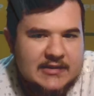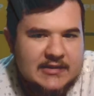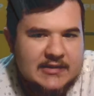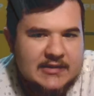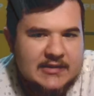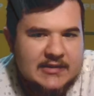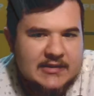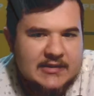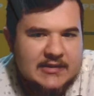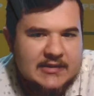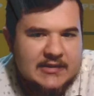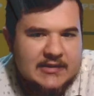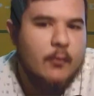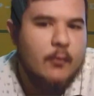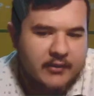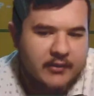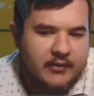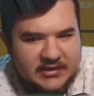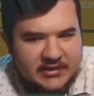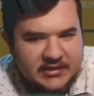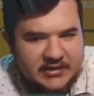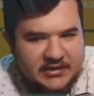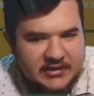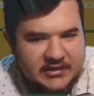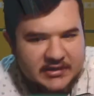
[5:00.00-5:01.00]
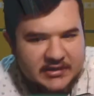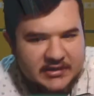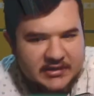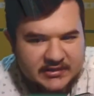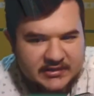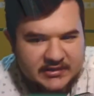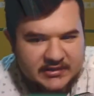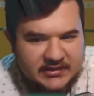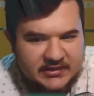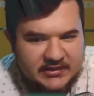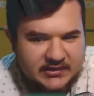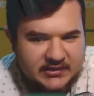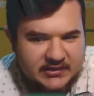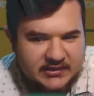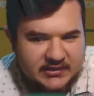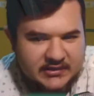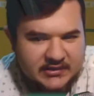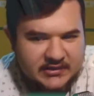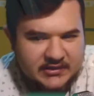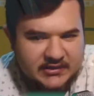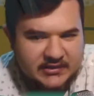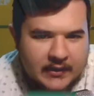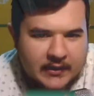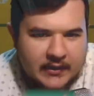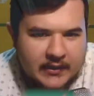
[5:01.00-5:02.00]
f6 has moved, and
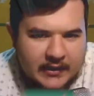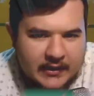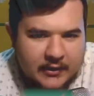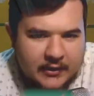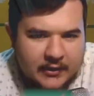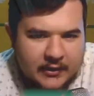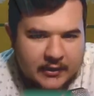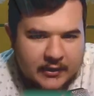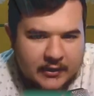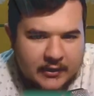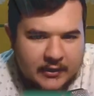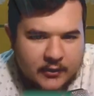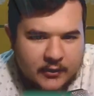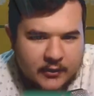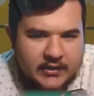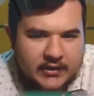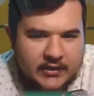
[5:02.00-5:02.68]
now queen d2,